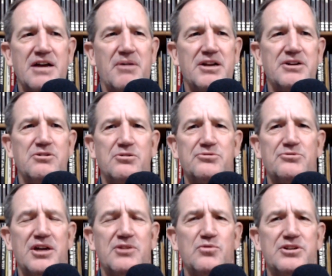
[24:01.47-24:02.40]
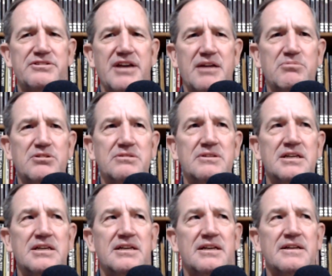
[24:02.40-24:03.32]
bought an old redwood table.
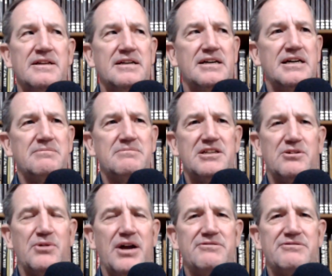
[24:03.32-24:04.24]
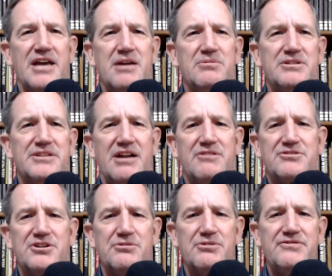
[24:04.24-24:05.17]
Little round table that I was
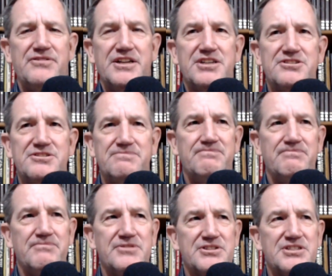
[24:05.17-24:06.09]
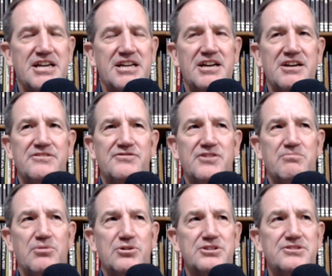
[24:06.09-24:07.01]
going to refinish and set out on the front
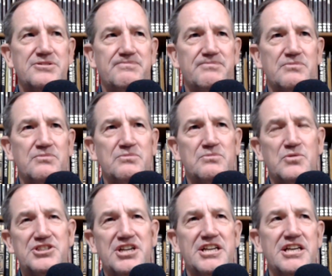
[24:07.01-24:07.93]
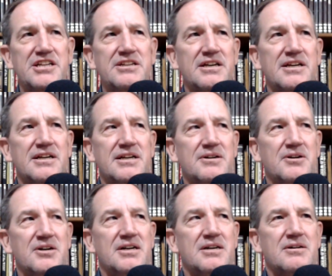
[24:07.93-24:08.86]
porch, which I did.
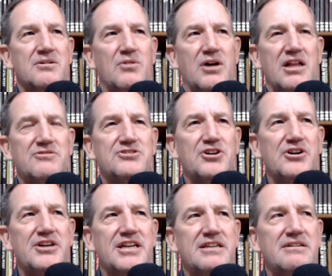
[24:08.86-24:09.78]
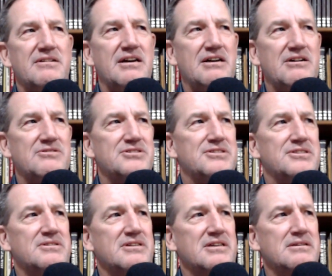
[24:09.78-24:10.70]
While I was doing it, I
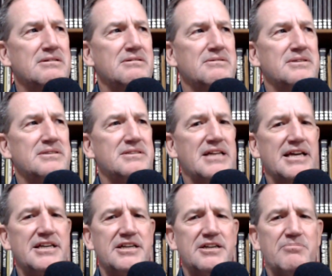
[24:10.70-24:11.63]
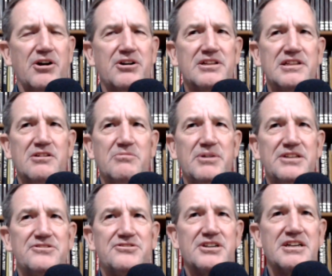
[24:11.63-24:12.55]
was taking it apart a little
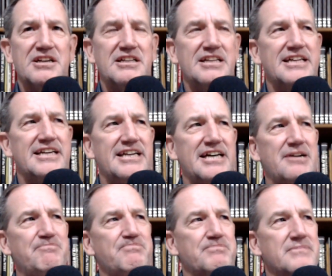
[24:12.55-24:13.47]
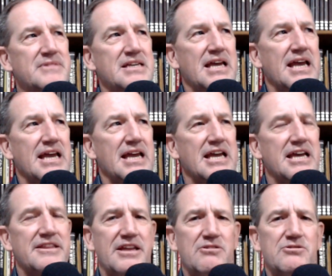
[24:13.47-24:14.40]
bit so I could clean it up.
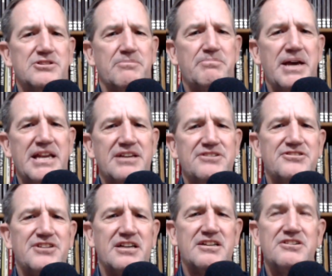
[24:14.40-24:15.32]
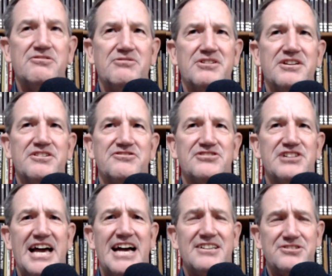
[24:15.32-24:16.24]
And there was a penny stuck under one of the
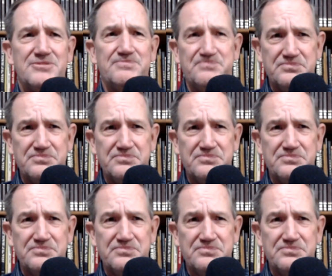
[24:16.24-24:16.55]
slats,